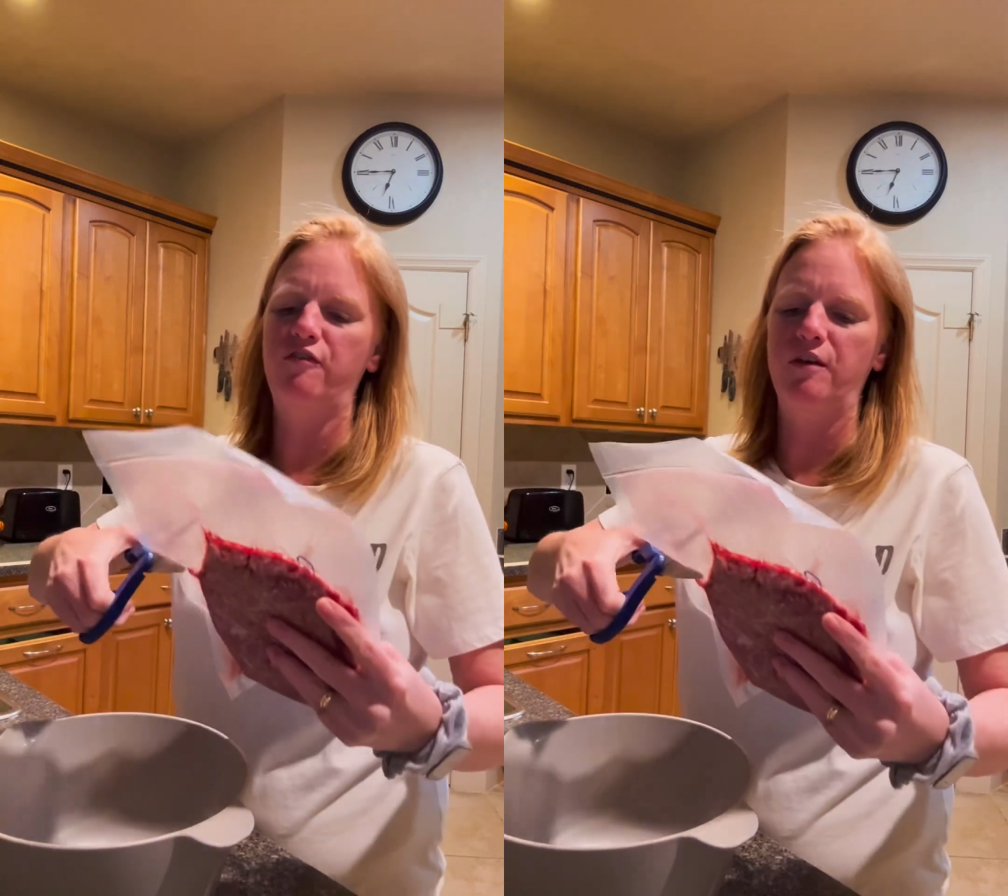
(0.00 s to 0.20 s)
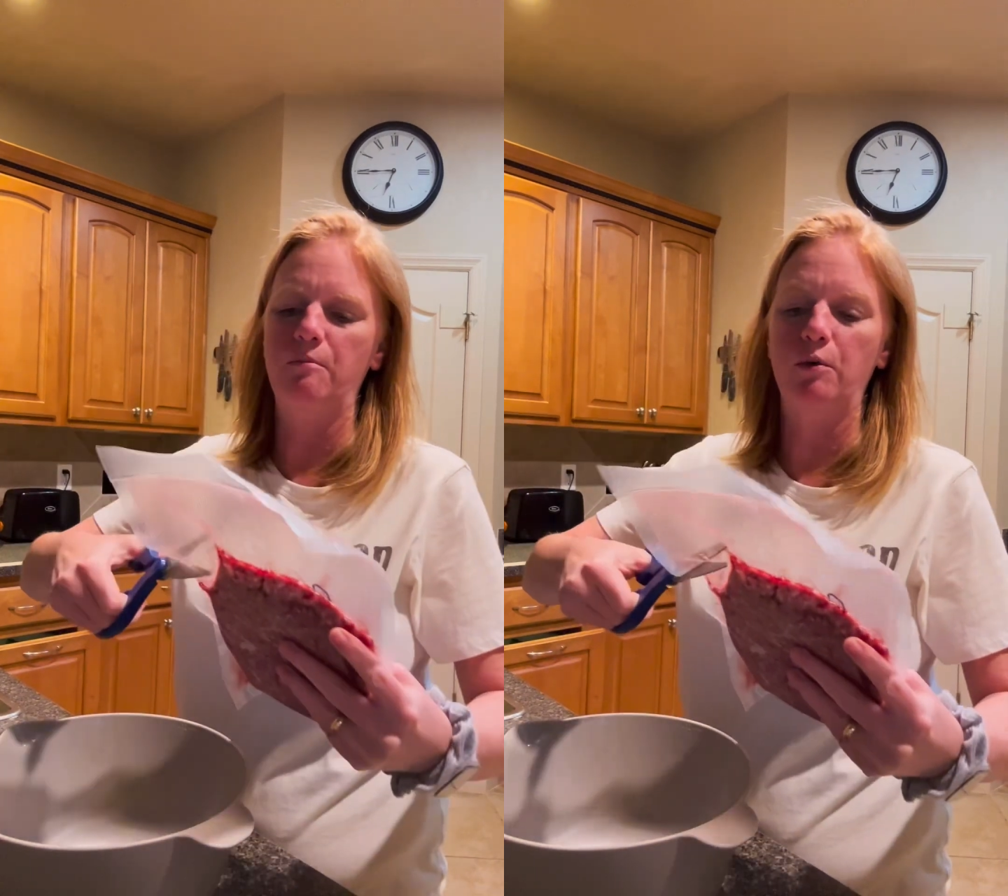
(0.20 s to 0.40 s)

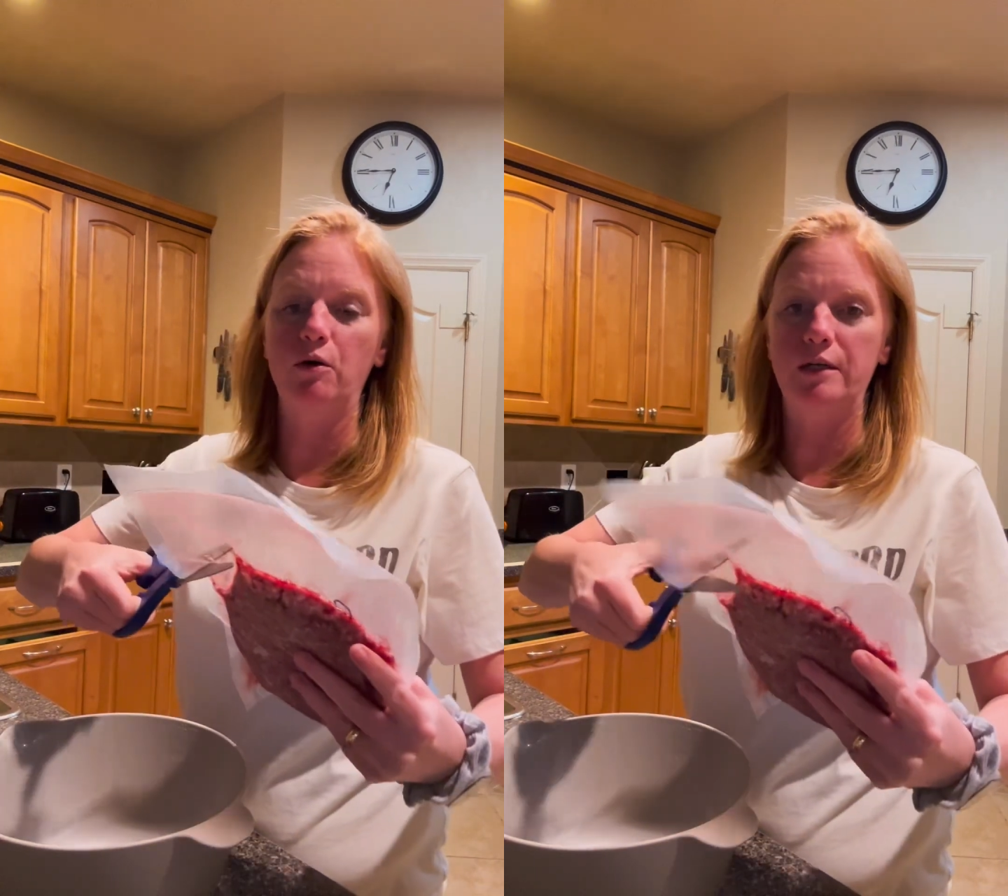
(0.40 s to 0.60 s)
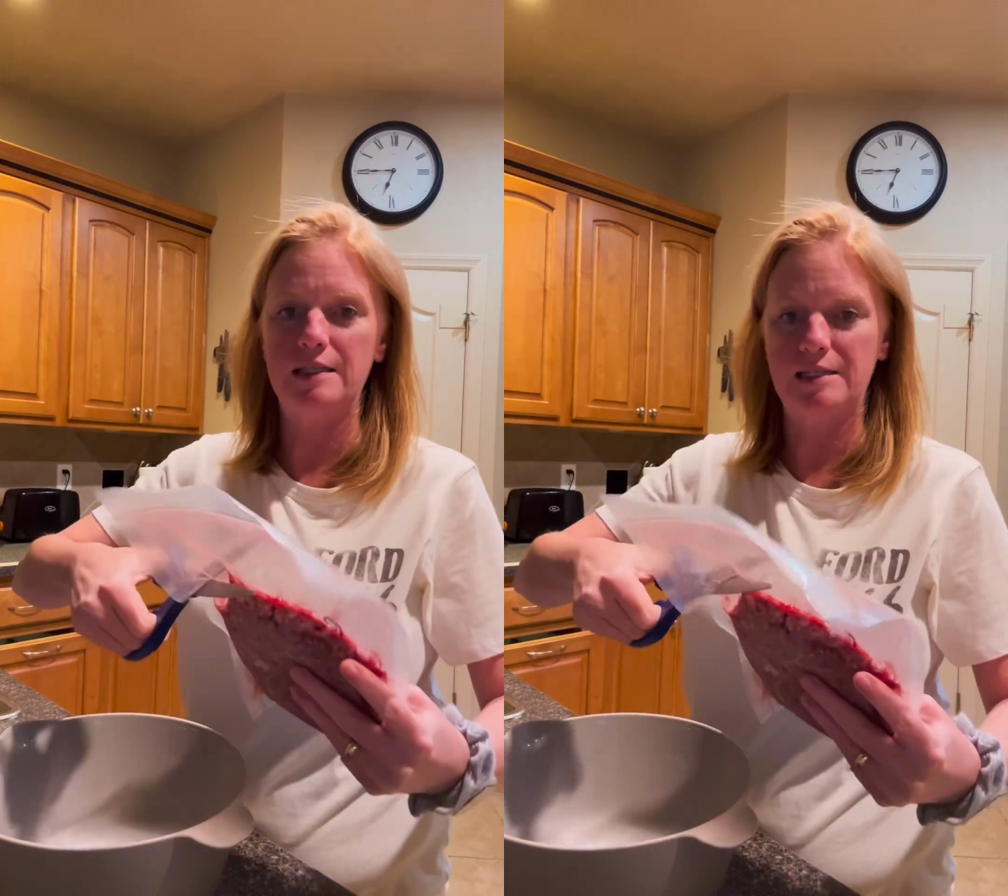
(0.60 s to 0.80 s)
in
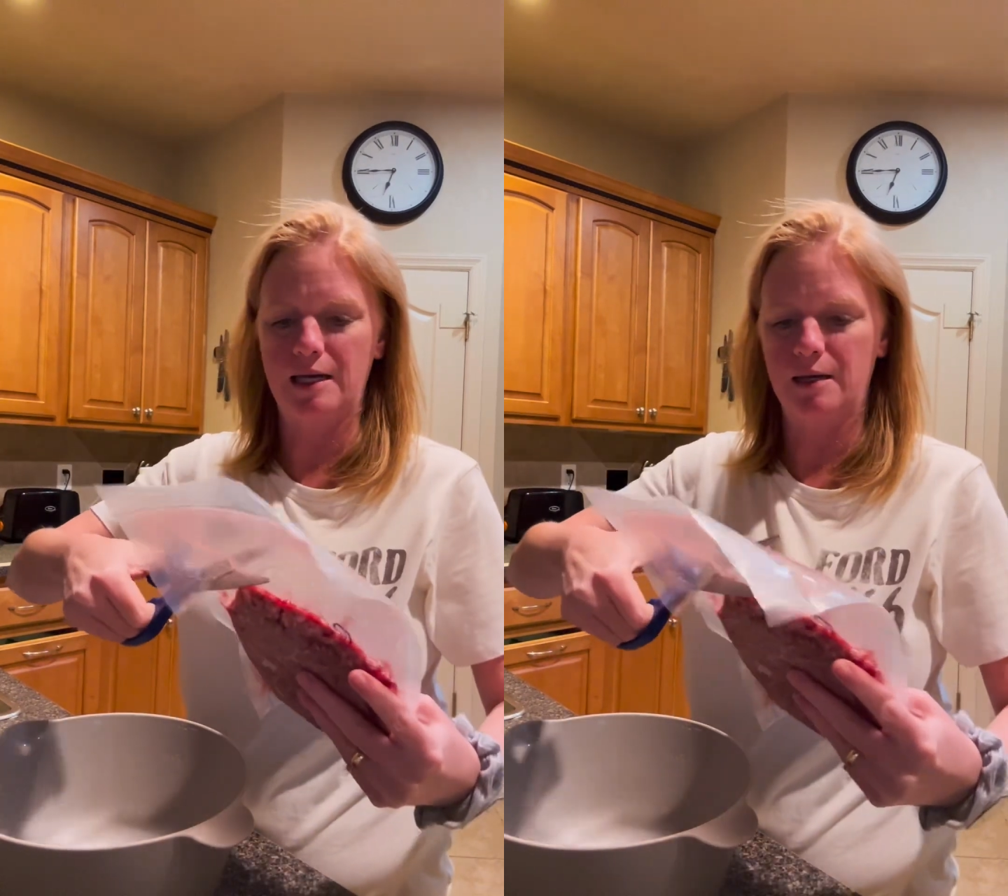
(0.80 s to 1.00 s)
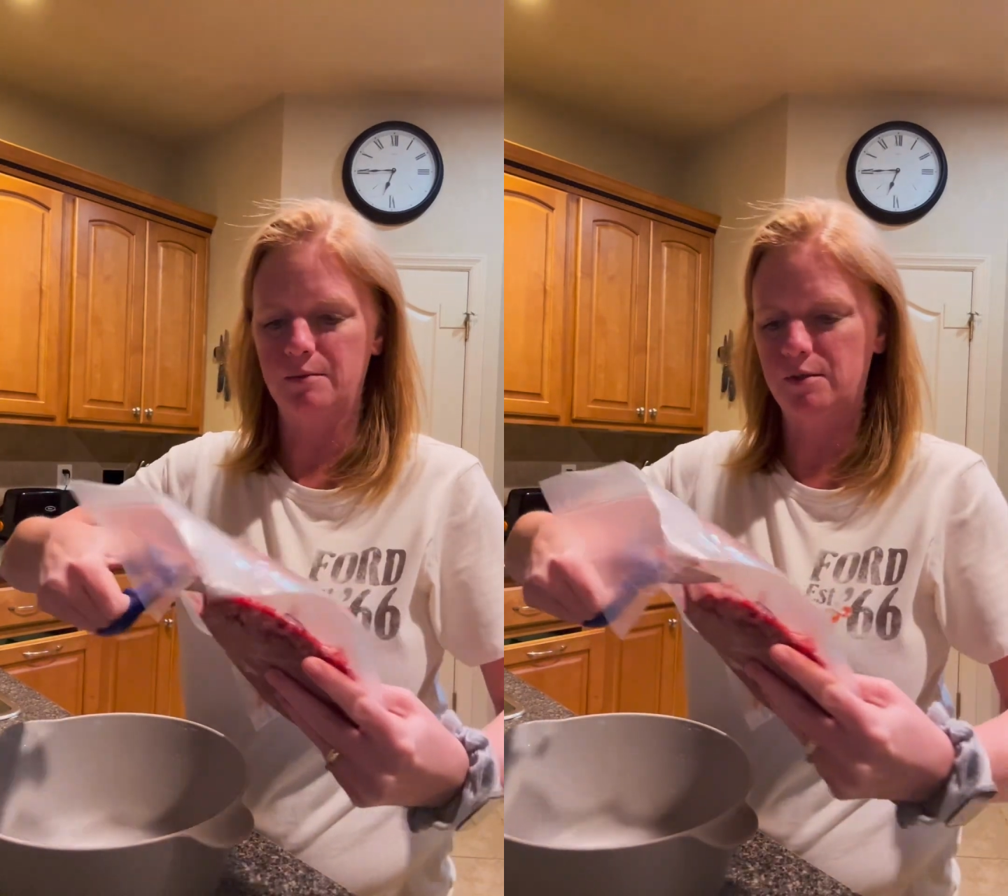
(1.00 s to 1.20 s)
bulk at
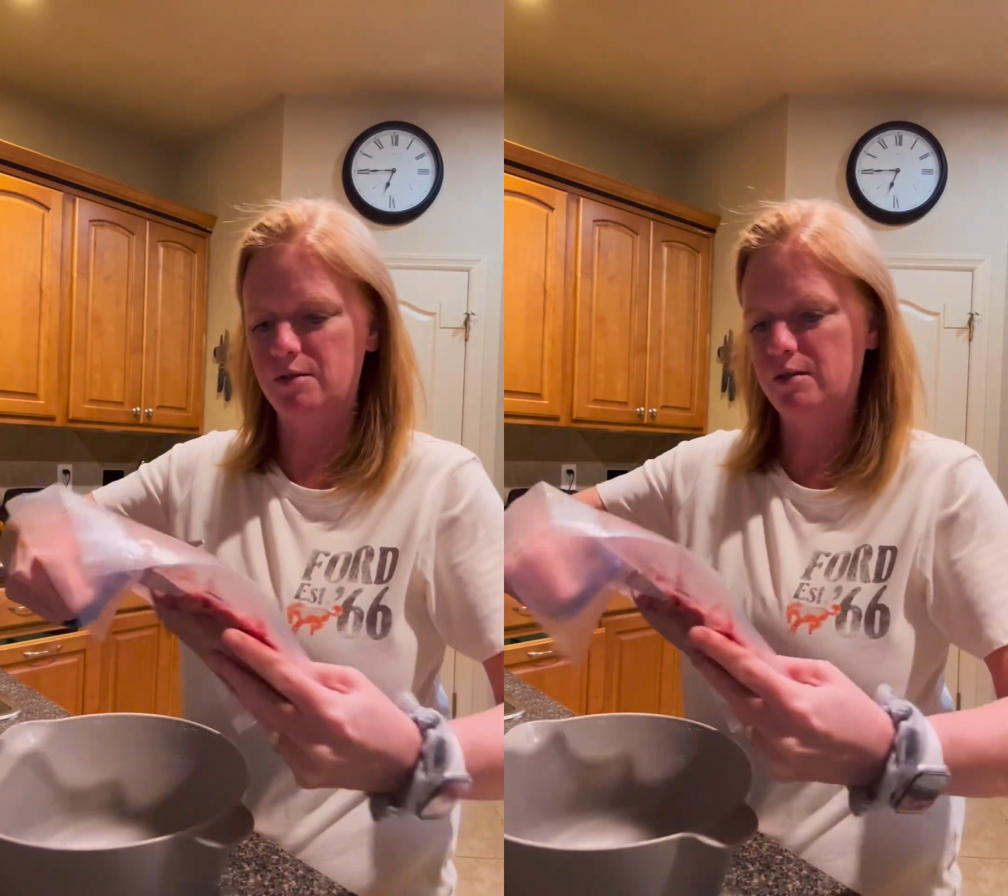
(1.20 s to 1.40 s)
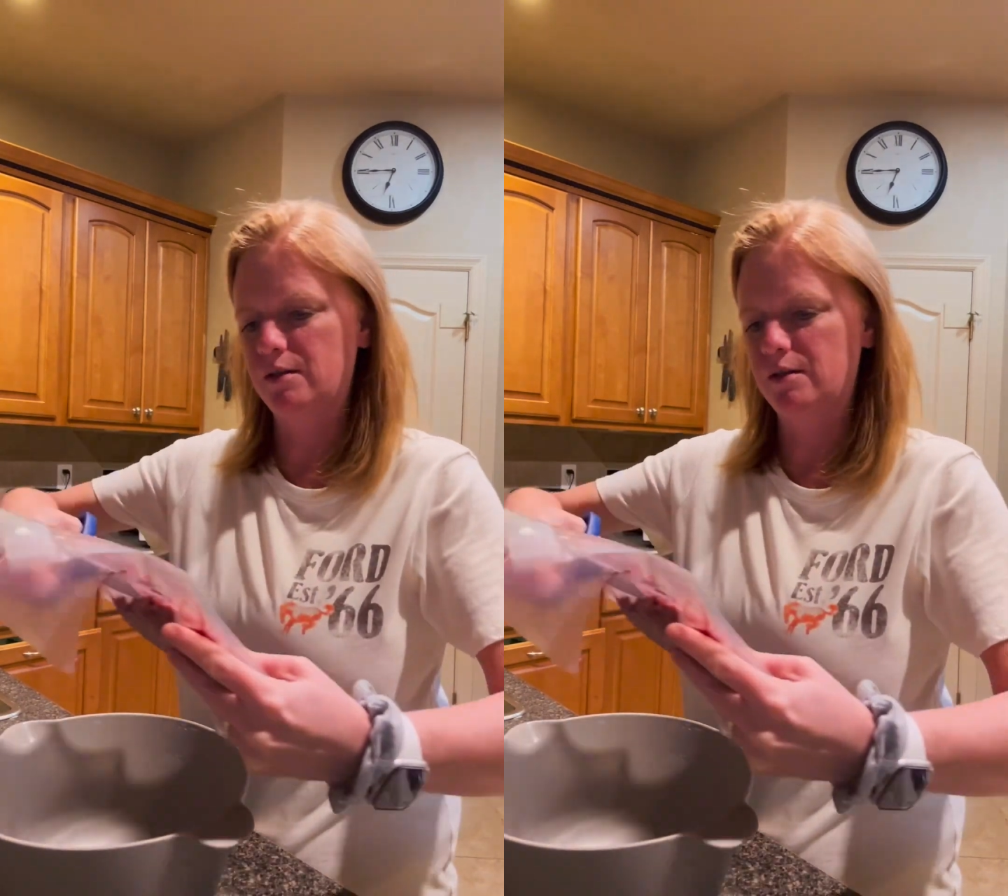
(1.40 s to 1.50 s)
Sam's.